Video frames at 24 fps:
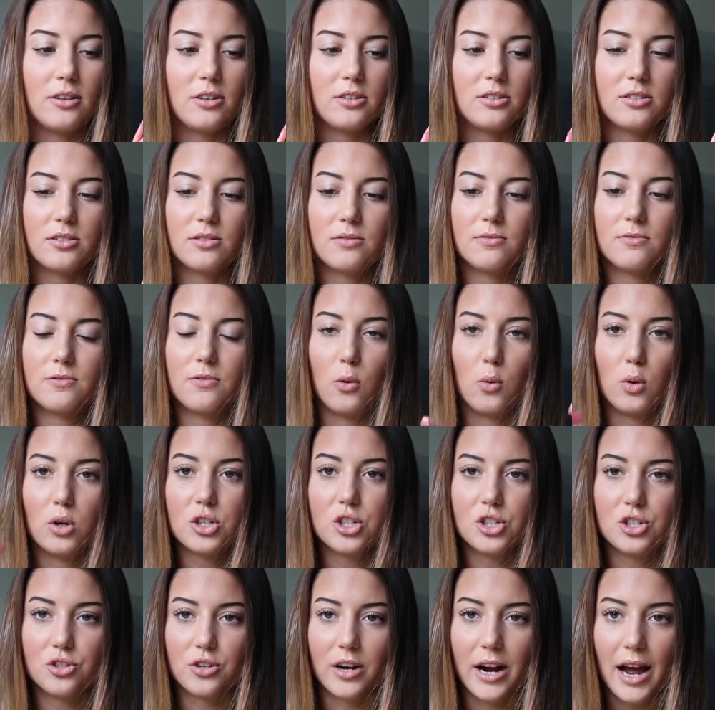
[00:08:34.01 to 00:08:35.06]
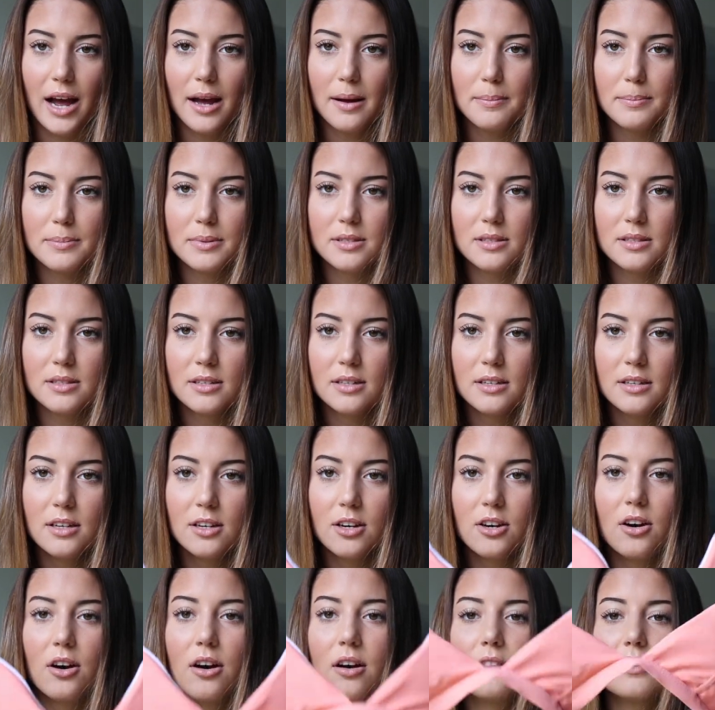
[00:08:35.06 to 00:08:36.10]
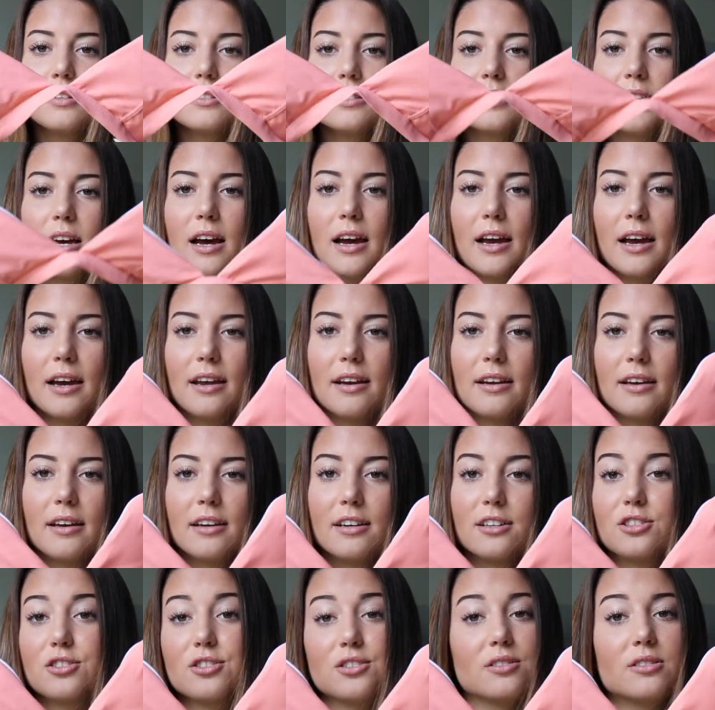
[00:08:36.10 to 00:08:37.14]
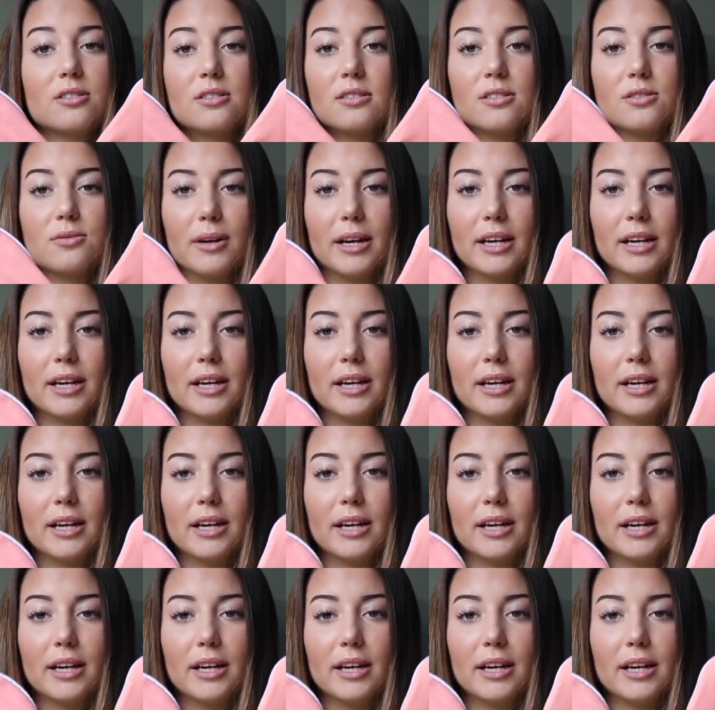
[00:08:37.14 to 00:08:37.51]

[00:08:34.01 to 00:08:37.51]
There's 4 straps on the side, and it's just this